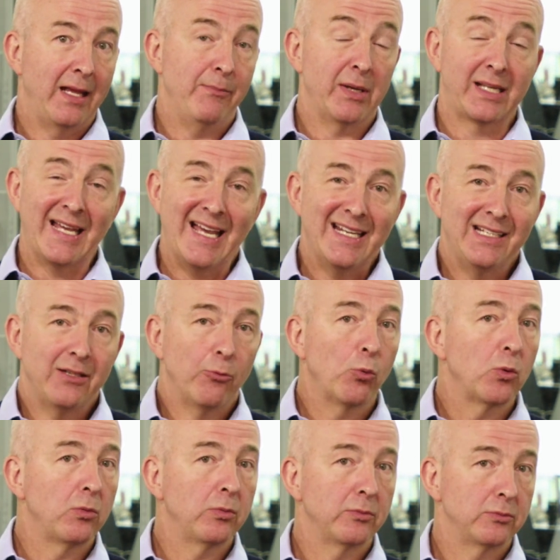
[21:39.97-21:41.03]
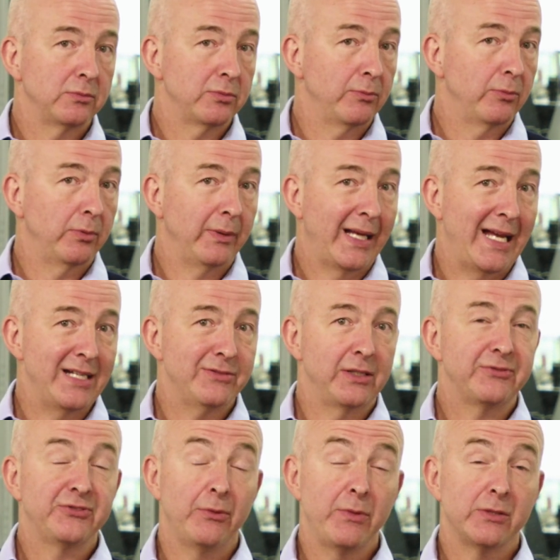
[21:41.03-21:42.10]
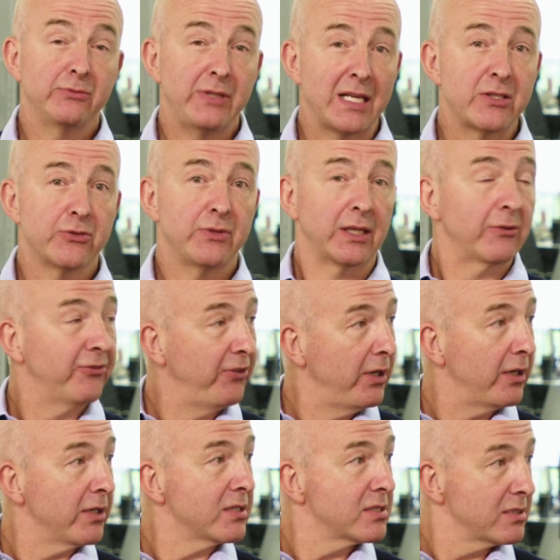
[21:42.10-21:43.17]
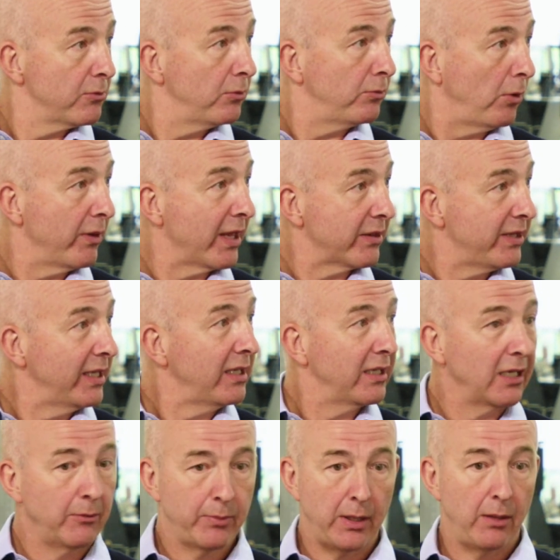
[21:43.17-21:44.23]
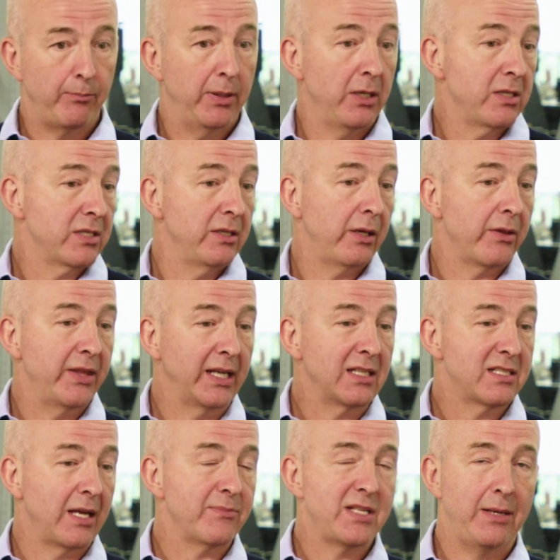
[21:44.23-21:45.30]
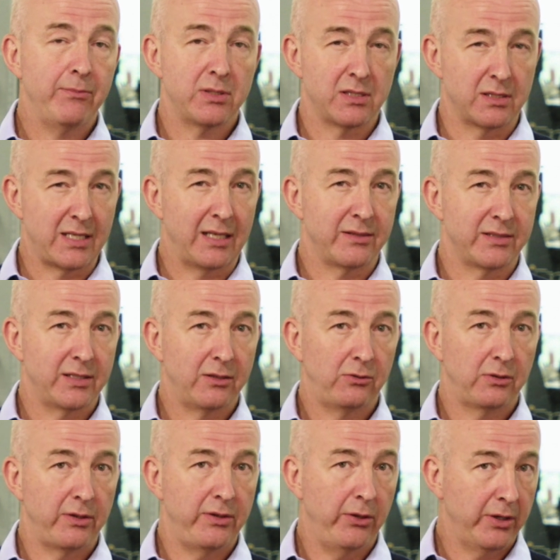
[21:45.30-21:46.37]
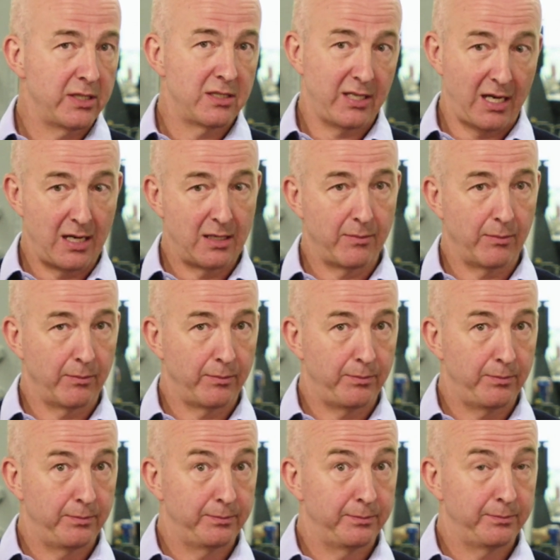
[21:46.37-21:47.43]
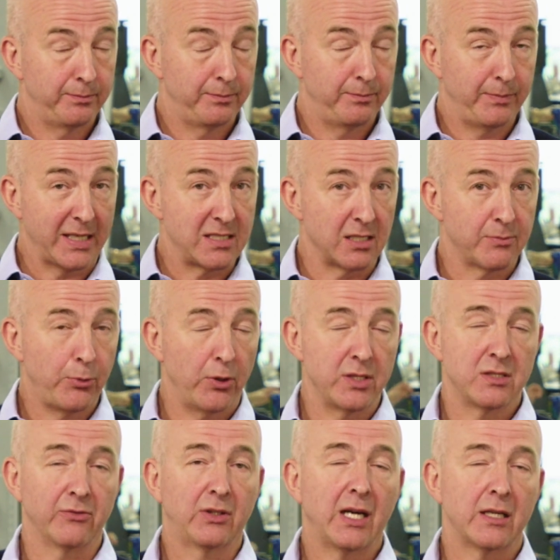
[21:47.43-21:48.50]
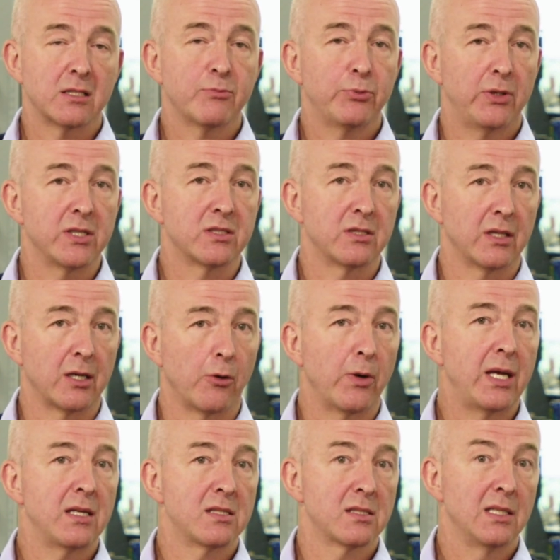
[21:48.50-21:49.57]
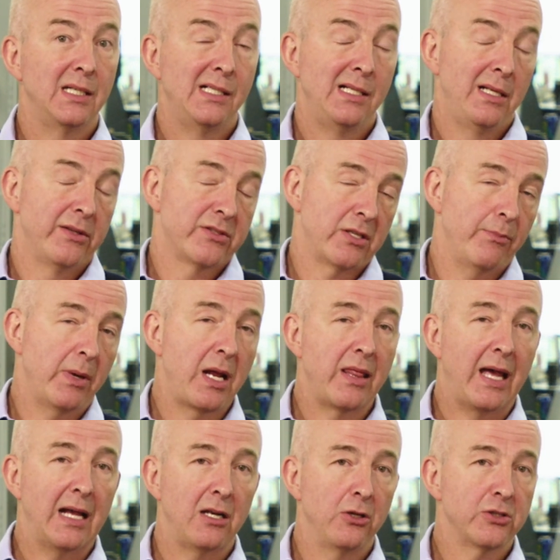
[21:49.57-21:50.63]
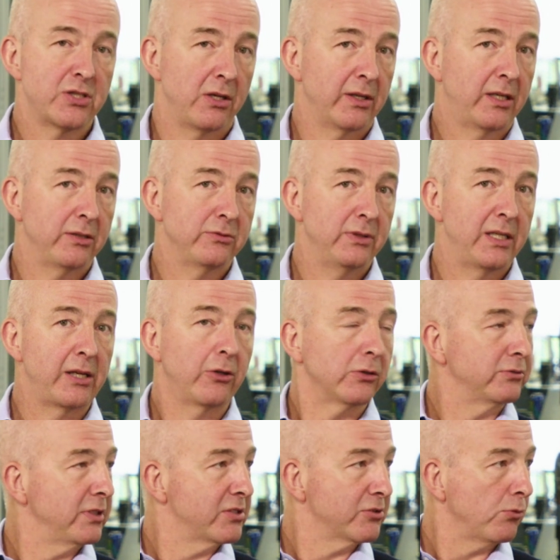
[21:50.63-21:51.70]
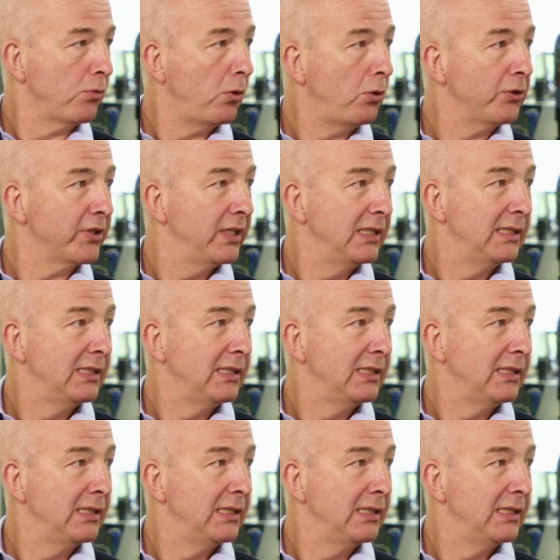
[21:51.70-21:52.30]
Again, we'll hear it from the rhetoric first, what they're thinking, but personally I think September's a done deal. 19 basis points of cuts priced to the OAS. To me, that looks like a really good risk reward.